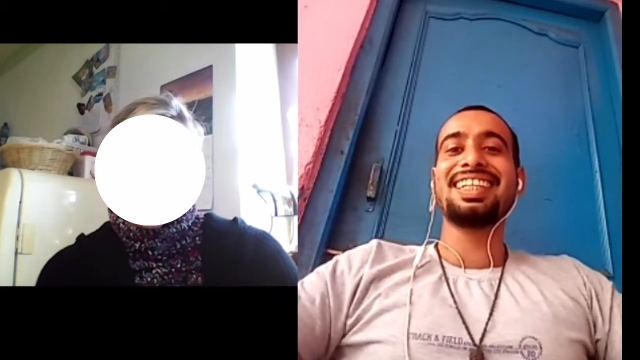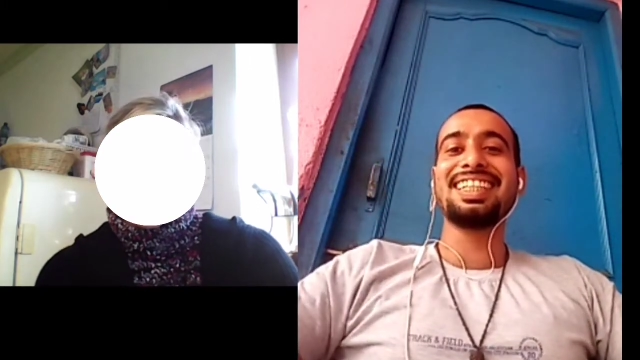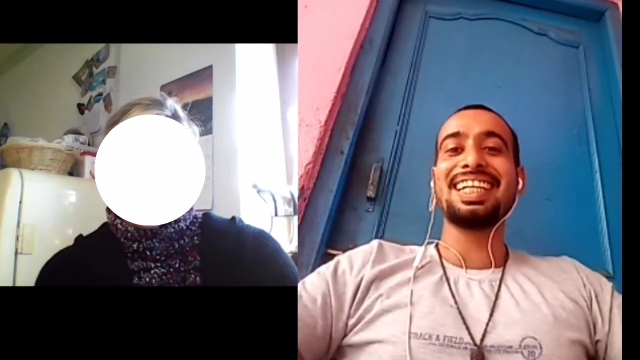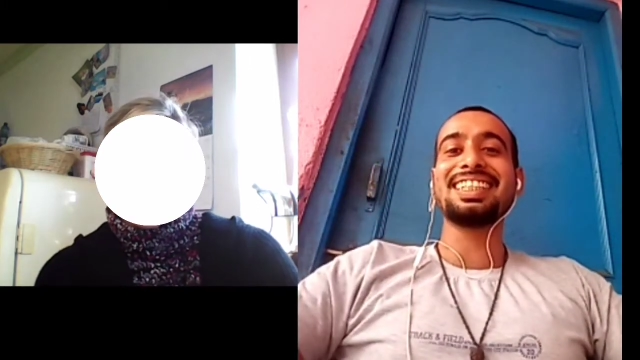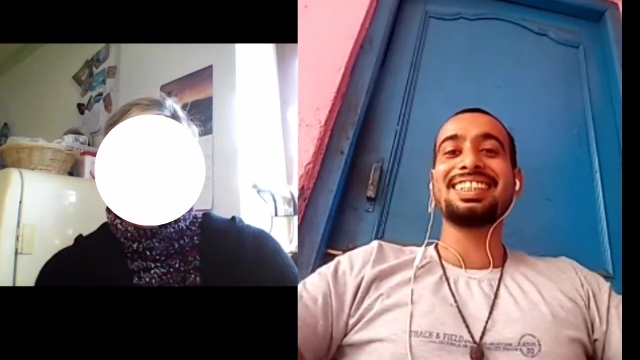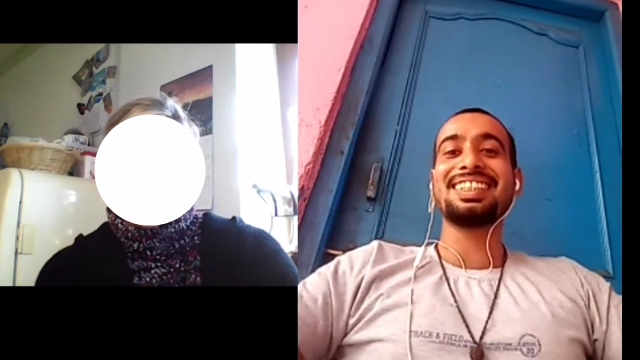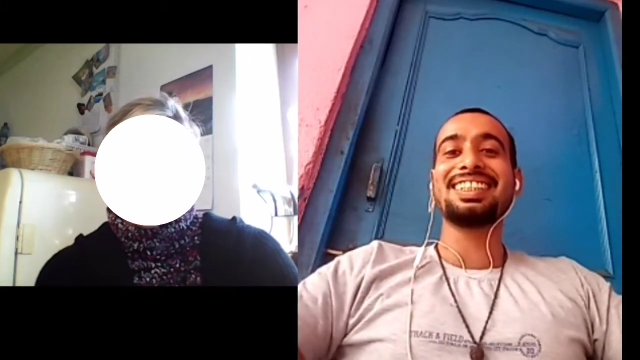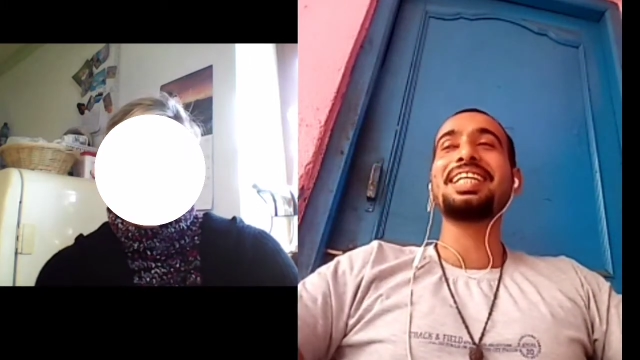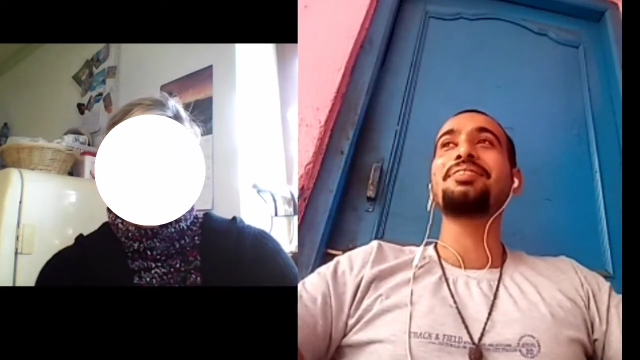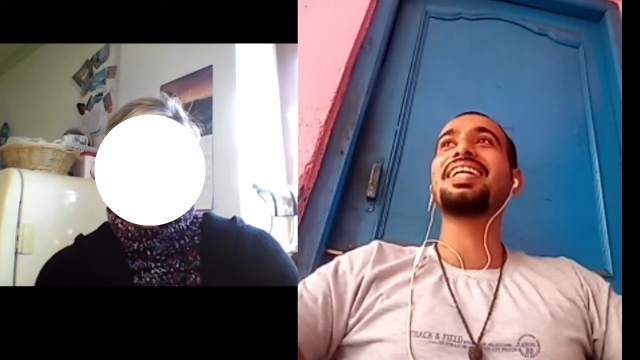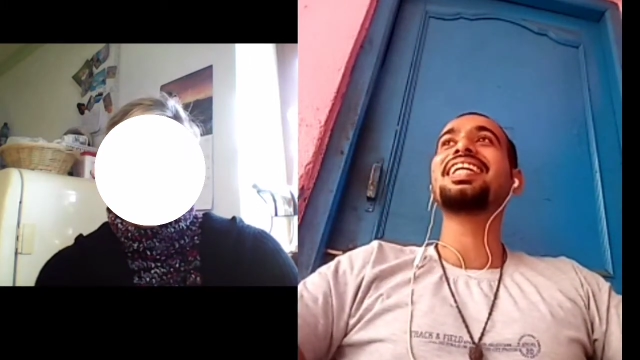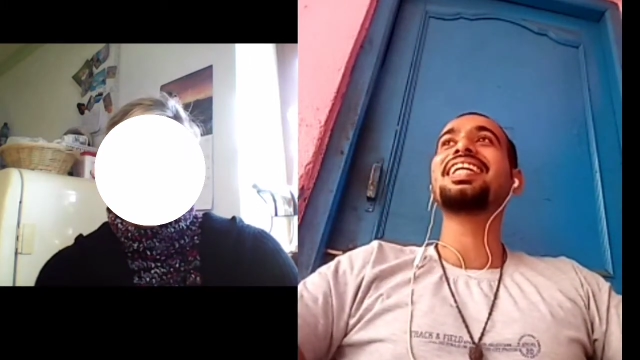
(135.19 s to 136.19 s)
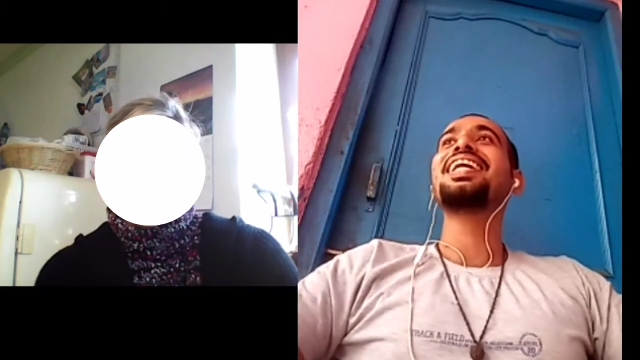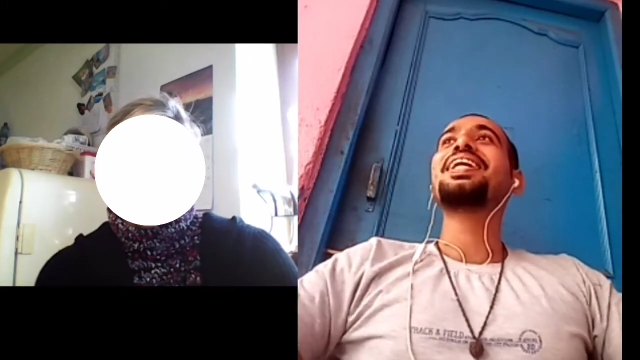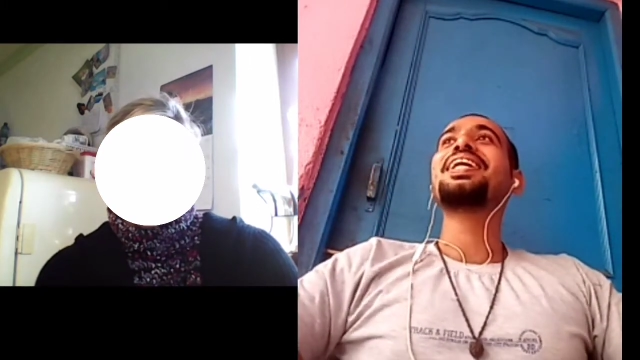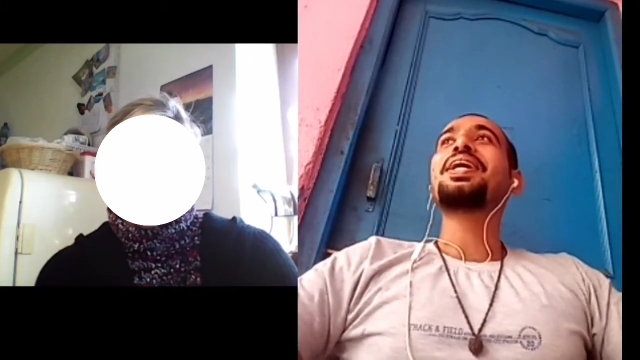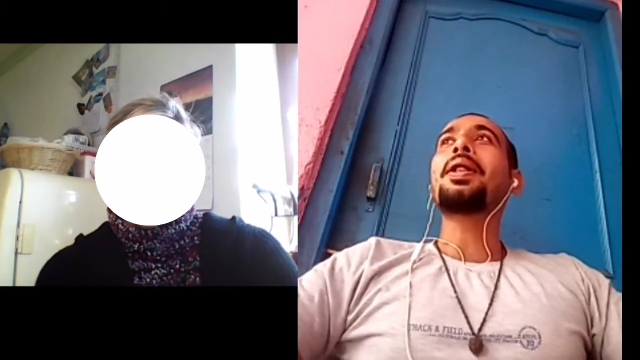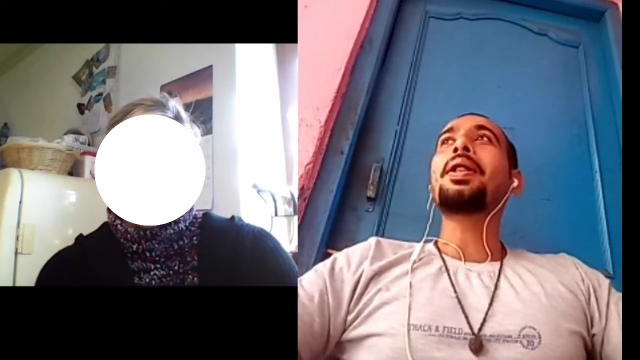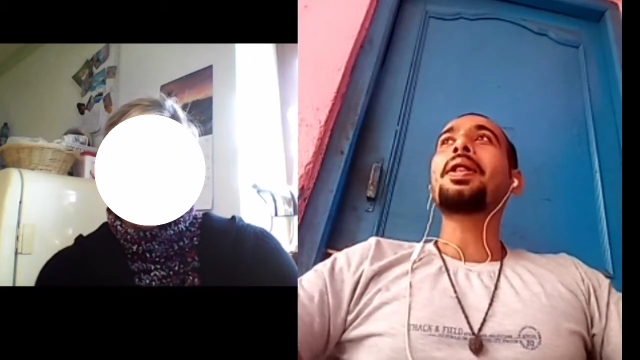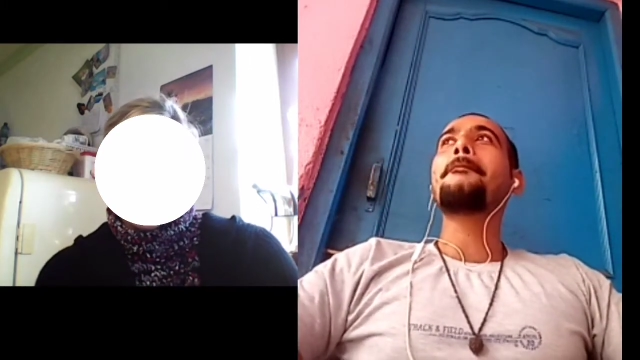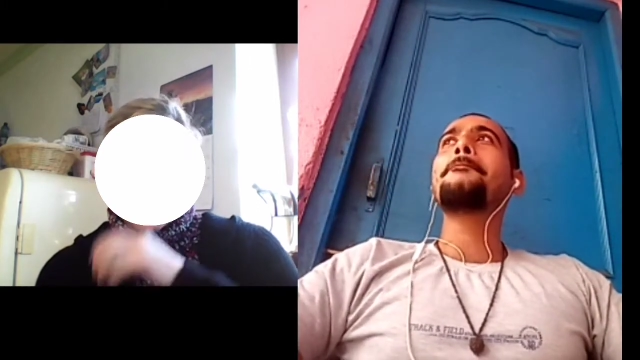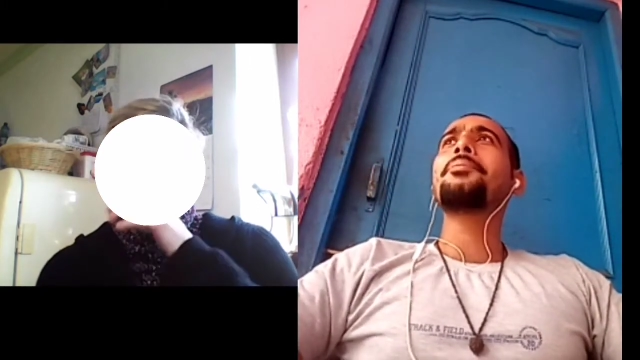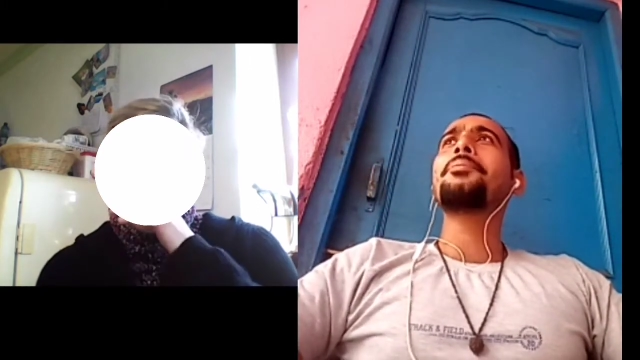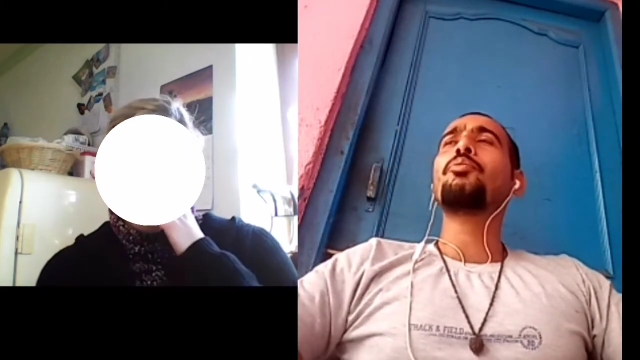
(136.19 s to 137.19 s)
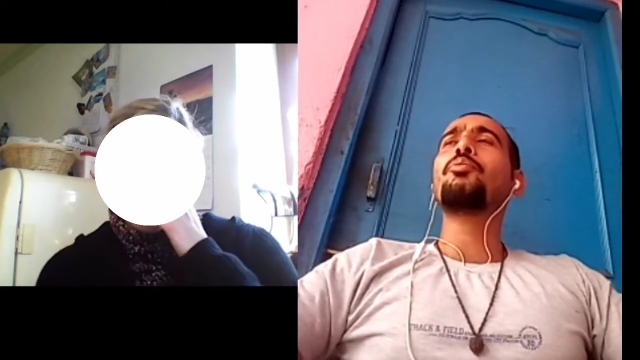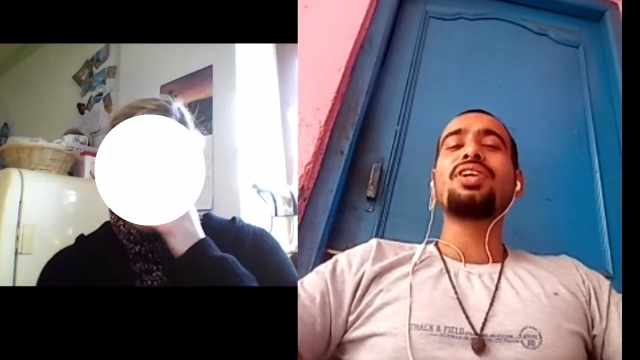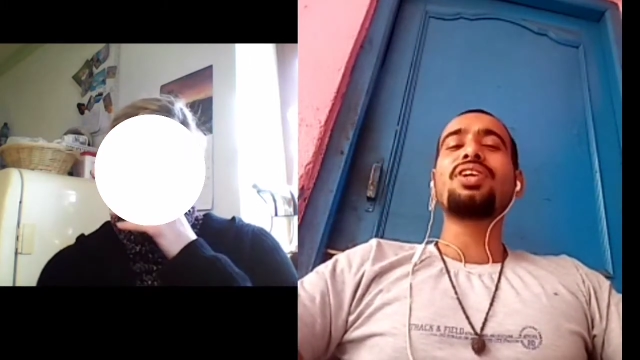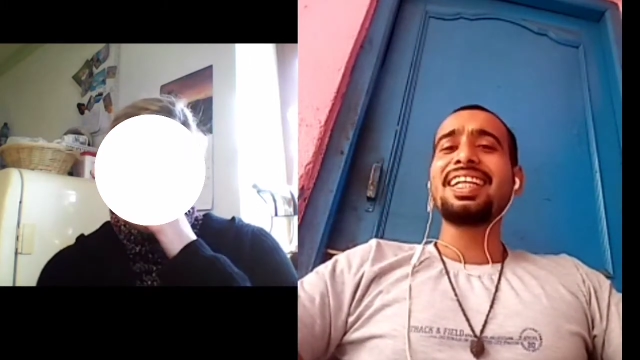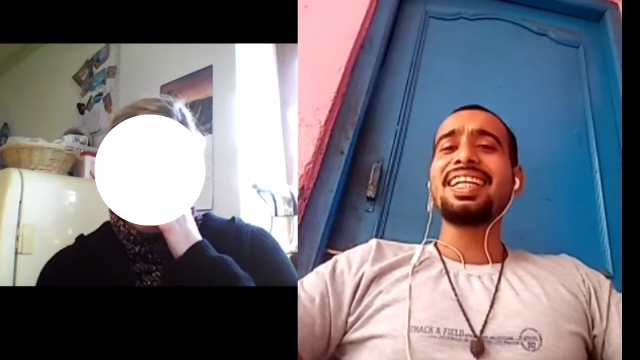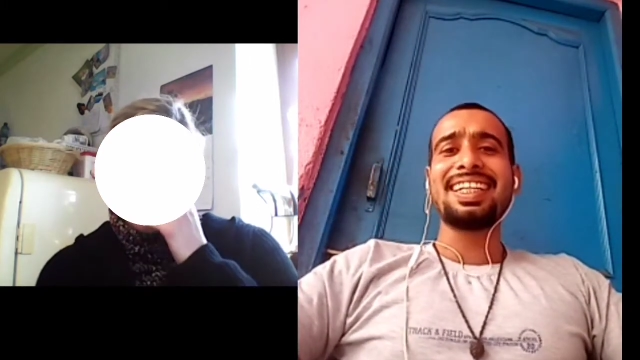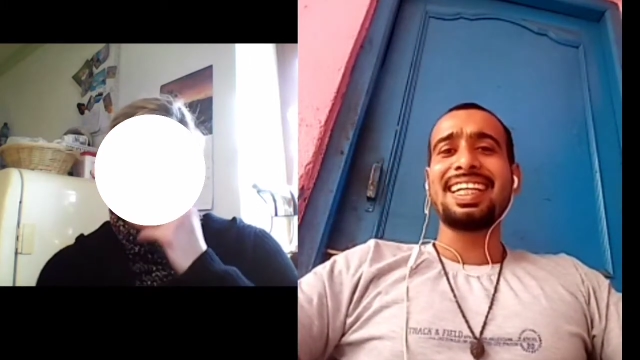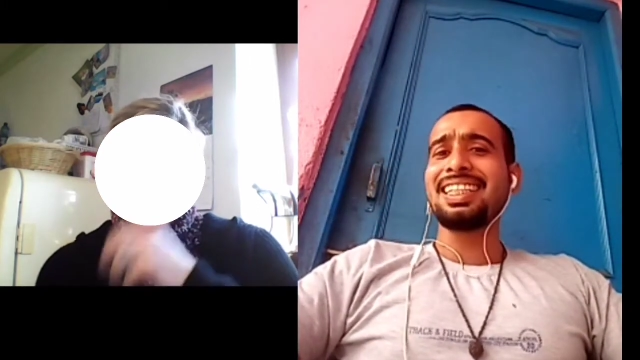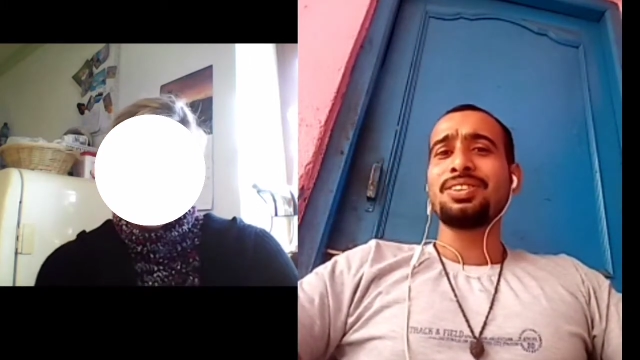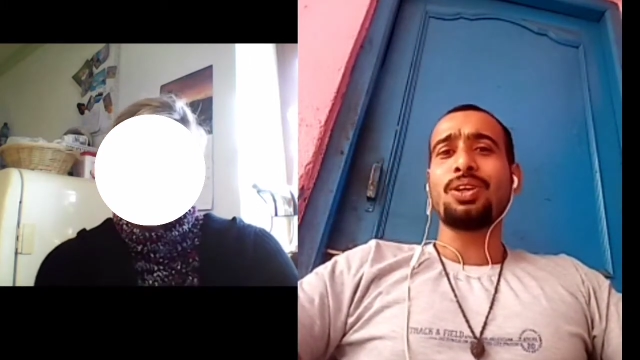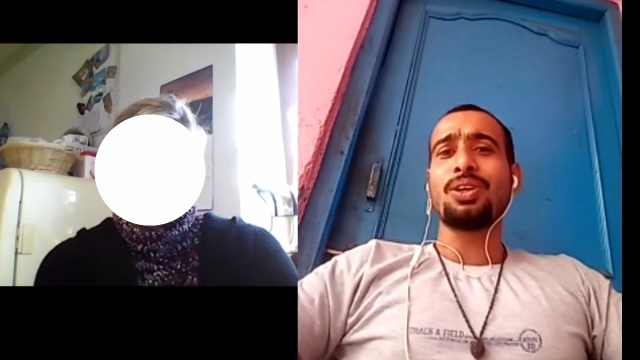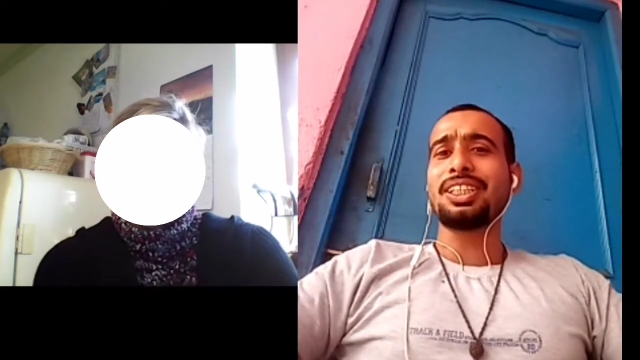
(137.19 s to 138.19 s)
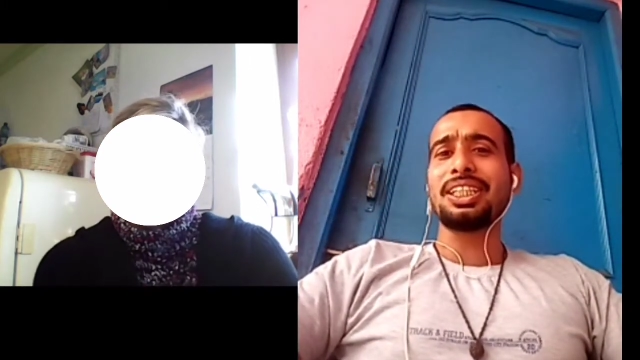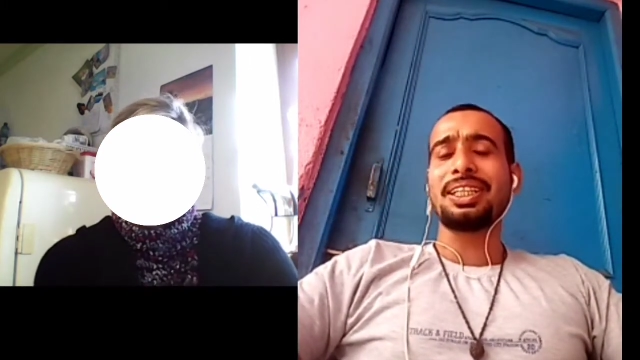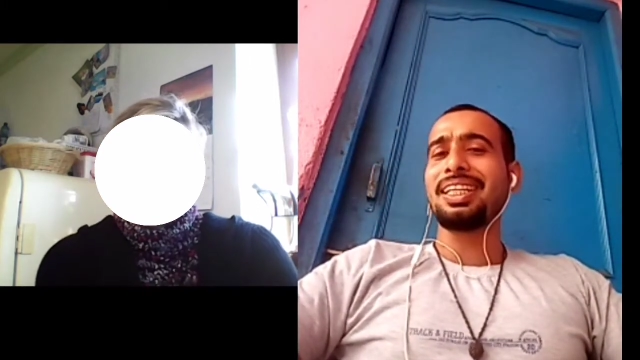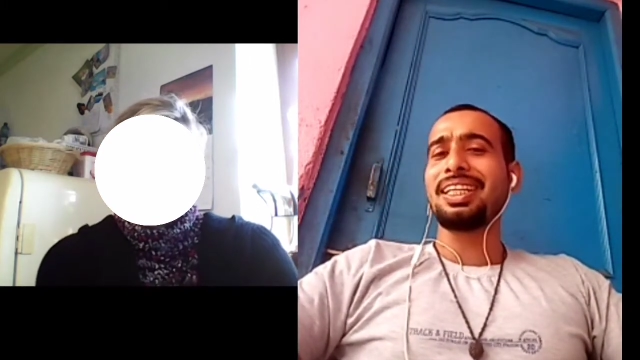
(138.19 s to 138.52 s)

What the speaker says: They are saying, but the mortality rate is not